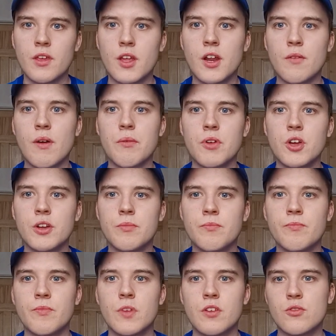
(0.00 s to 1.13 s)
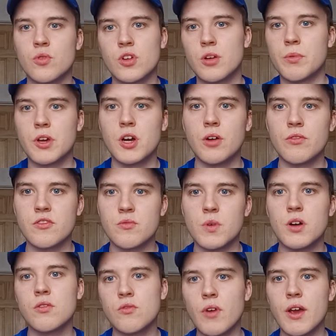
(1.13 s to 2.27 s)
very good. Scored a couple of goals as
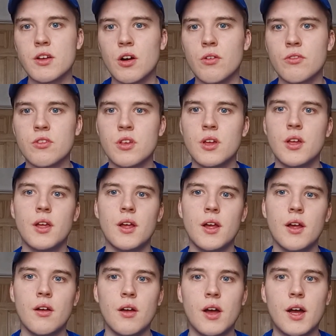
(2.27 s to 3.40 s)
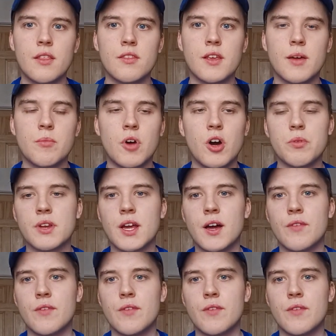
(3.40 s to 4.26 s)
well, great goals. And I would